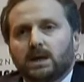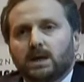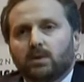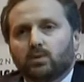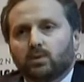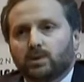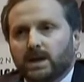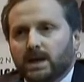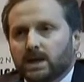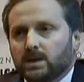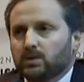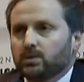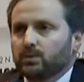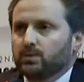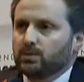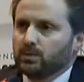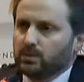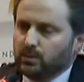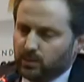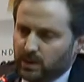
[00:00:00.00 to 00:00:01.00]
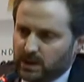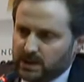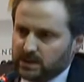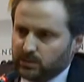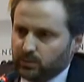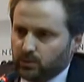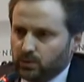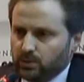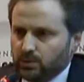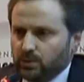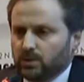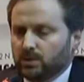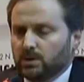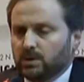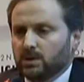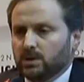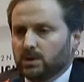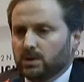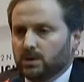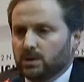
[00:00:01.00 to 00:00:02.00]
would like to once more
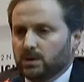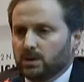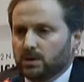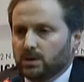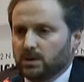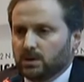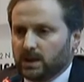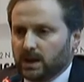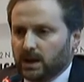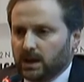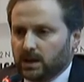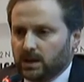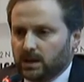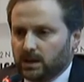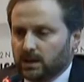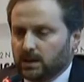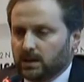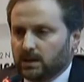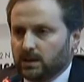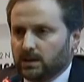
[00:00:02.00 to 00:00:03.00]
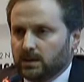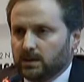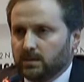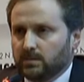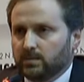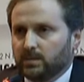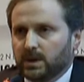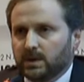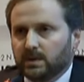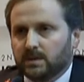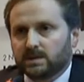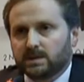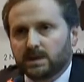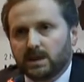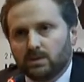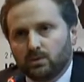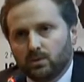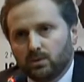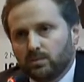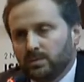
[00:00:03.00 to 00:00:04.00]
thank Brother
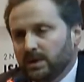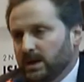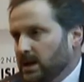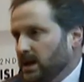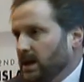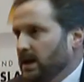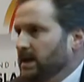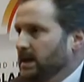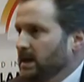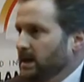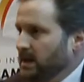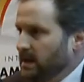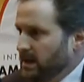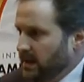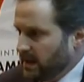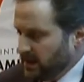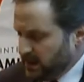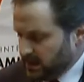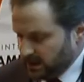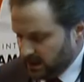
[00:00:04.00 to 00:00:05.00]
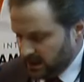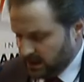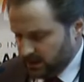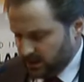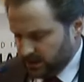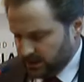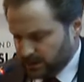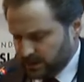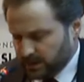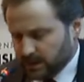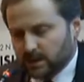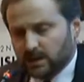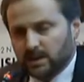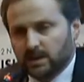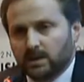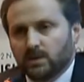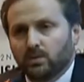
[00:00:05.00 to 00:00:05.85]
Zeynul, Mikhail, and others who